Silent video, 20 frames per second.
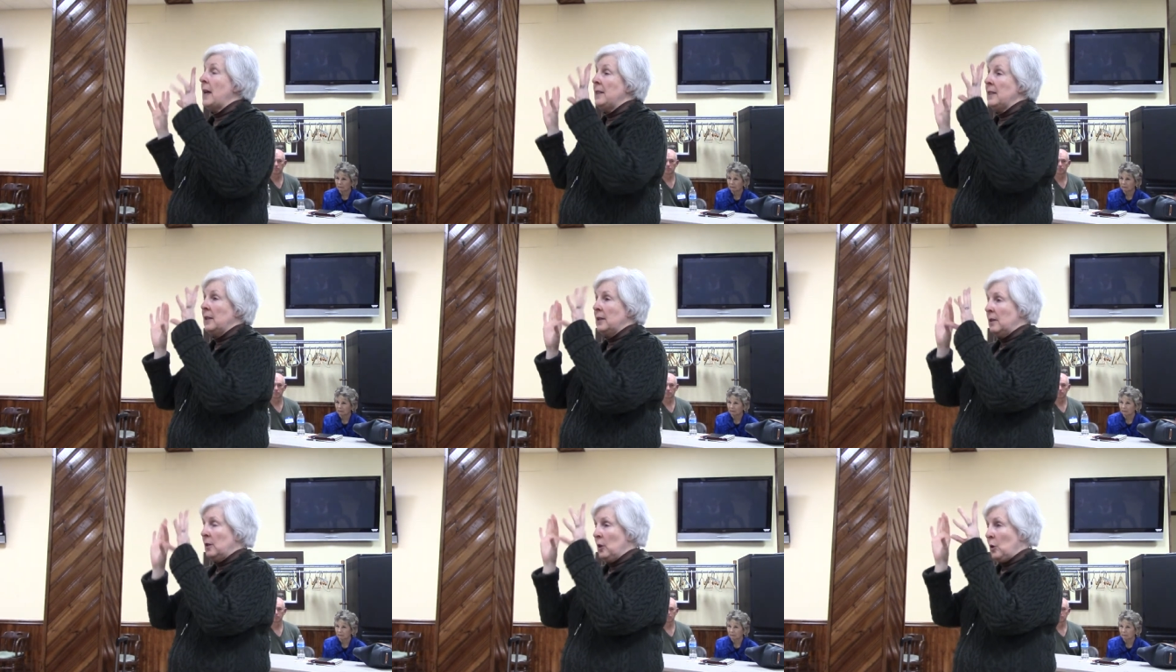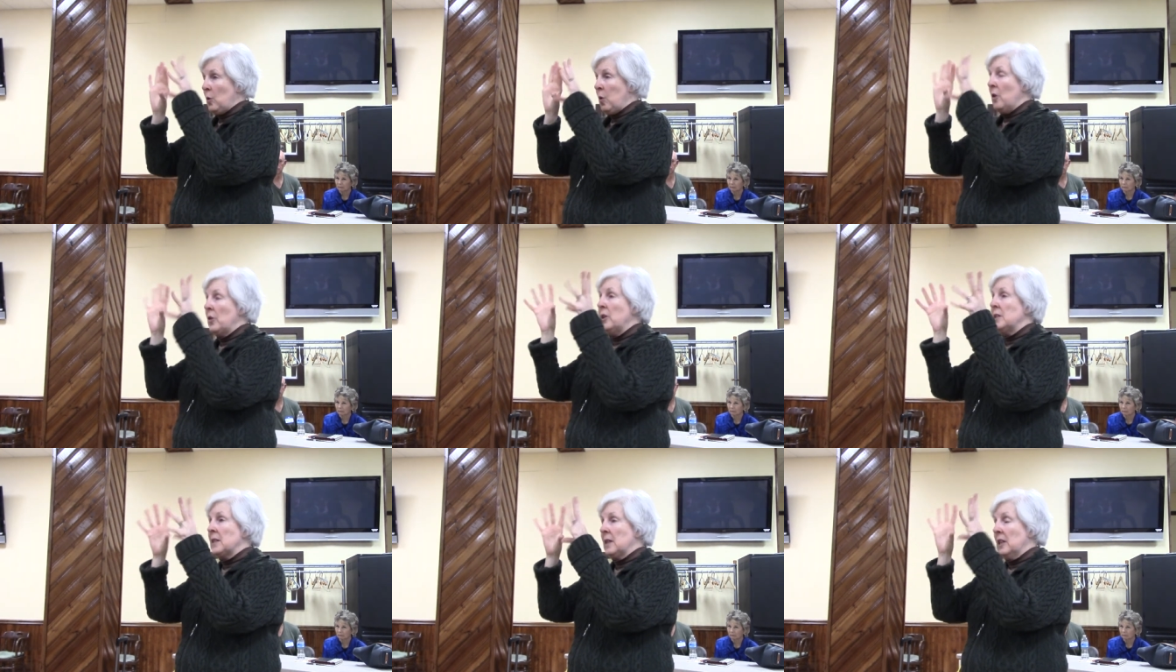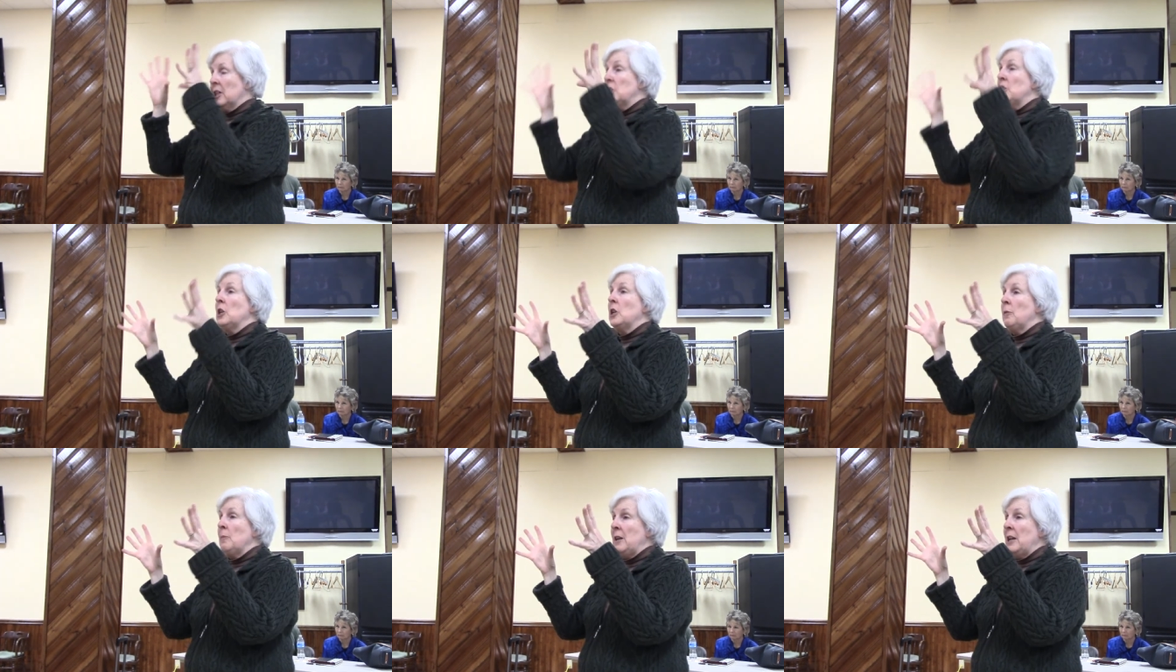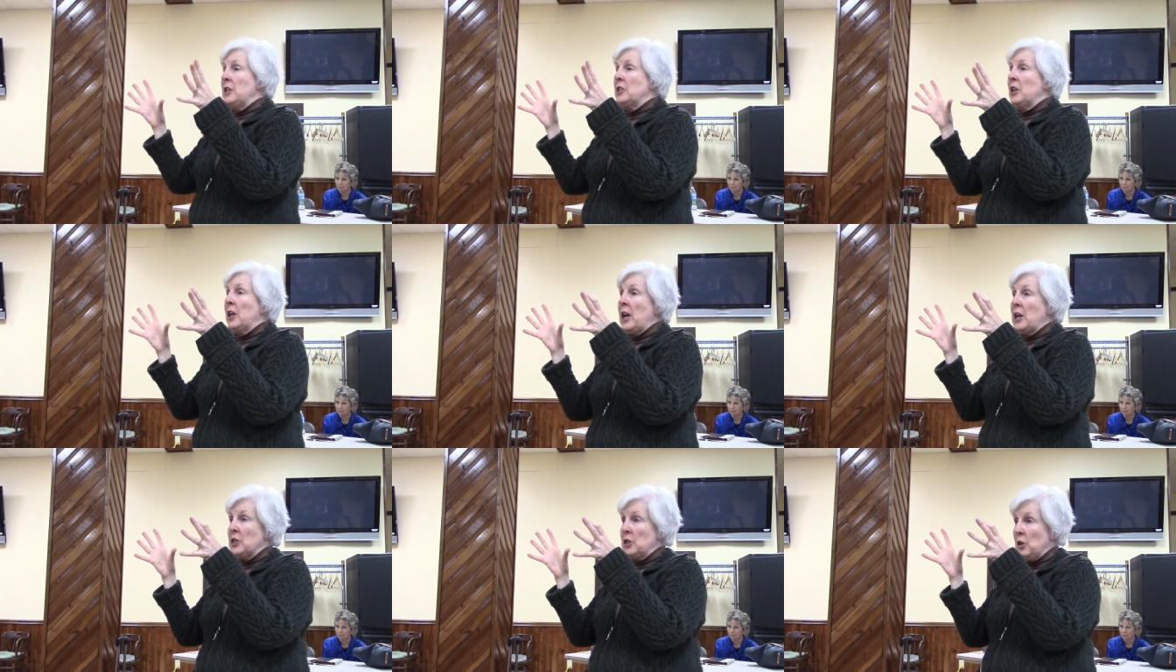and the, the quote is a legitimate
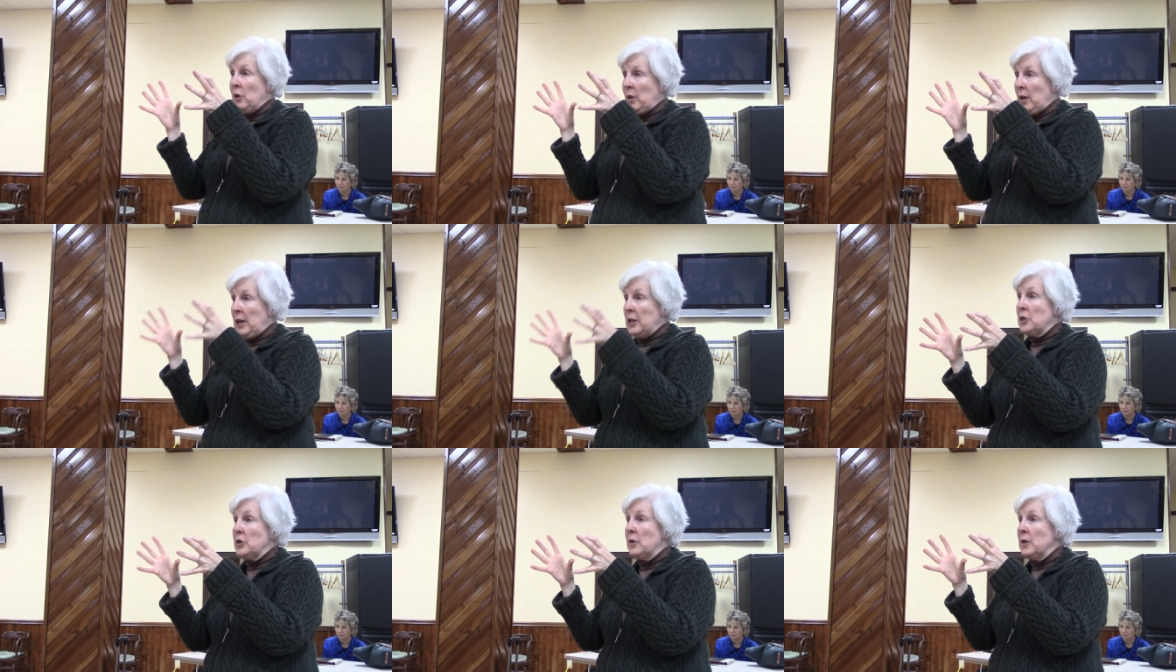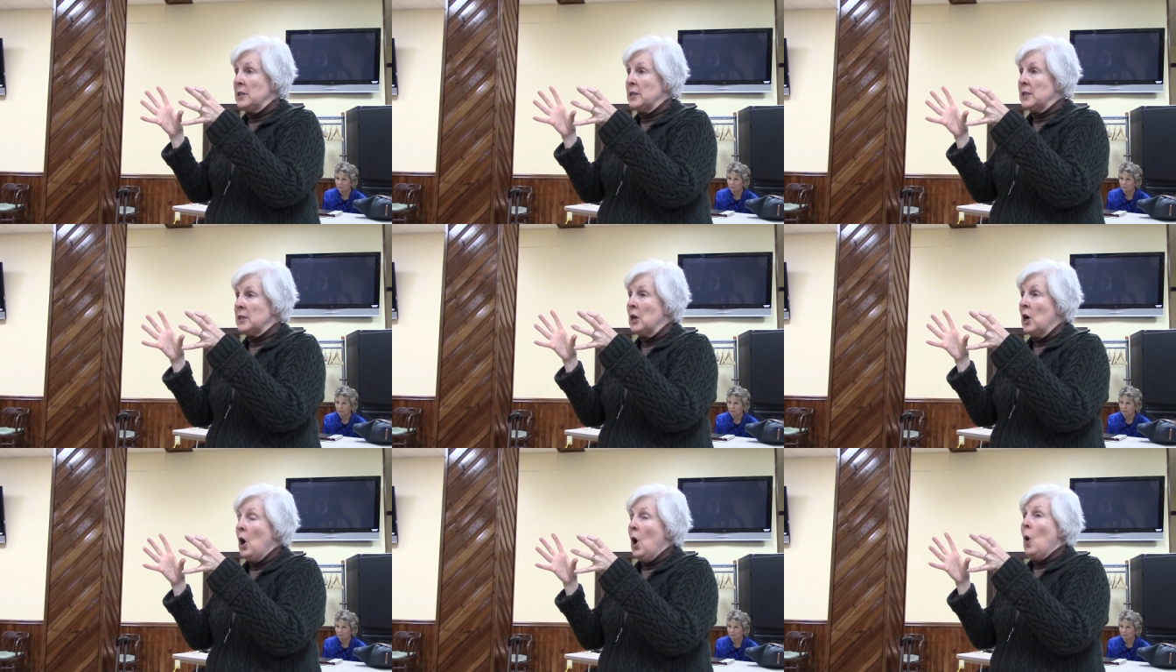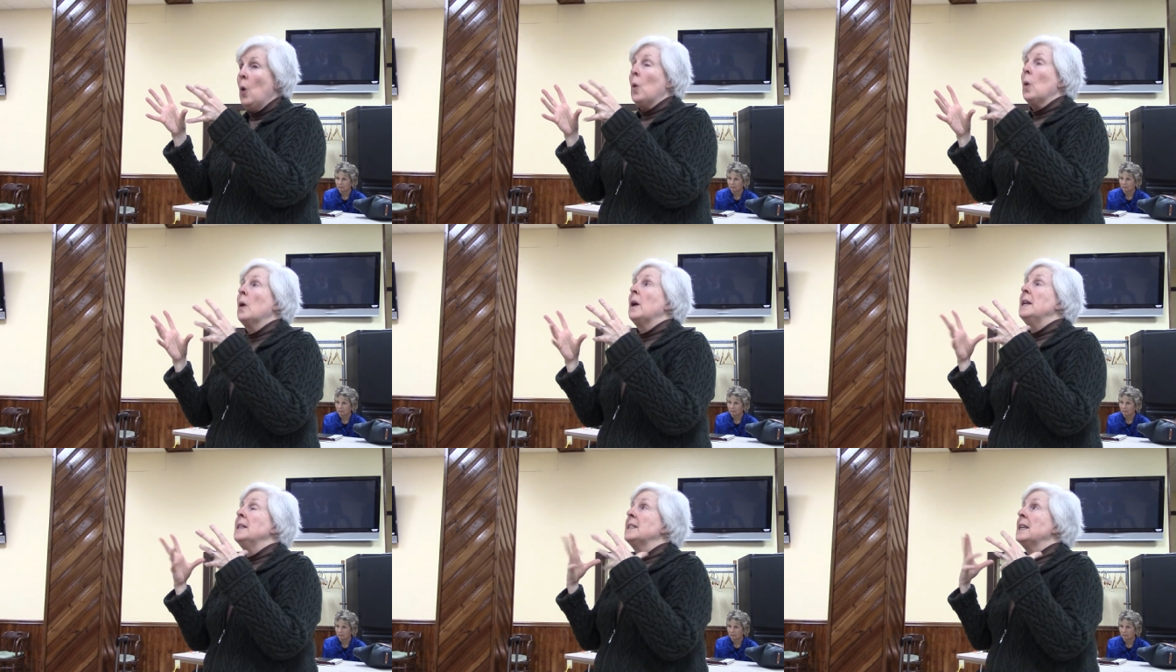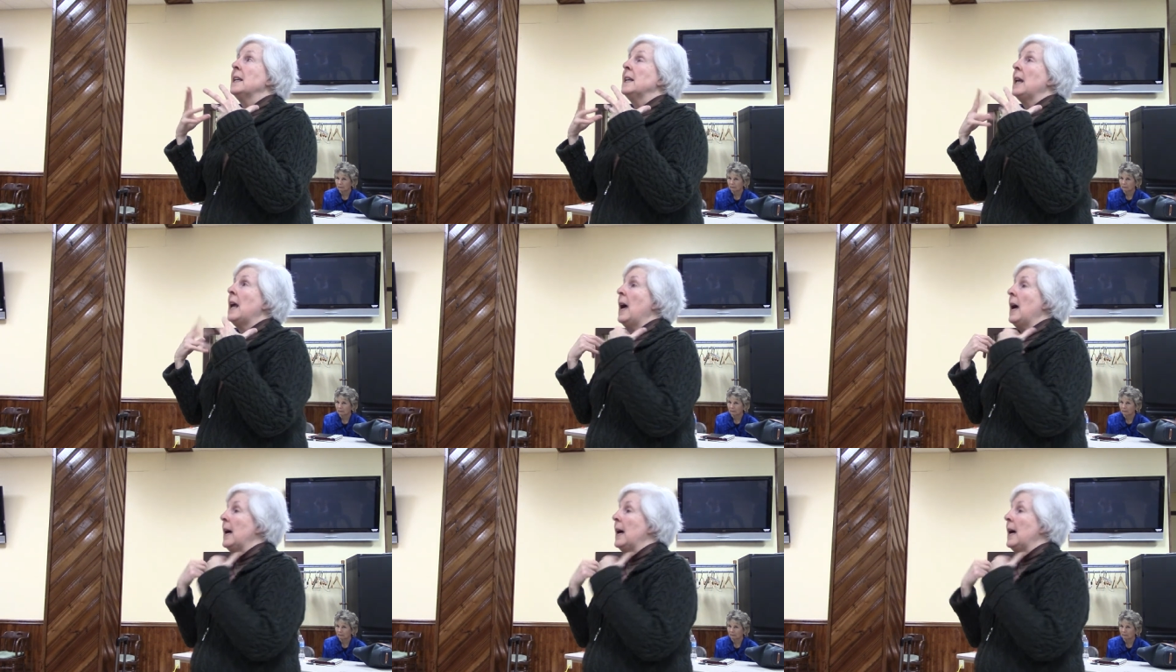educational interest or is an,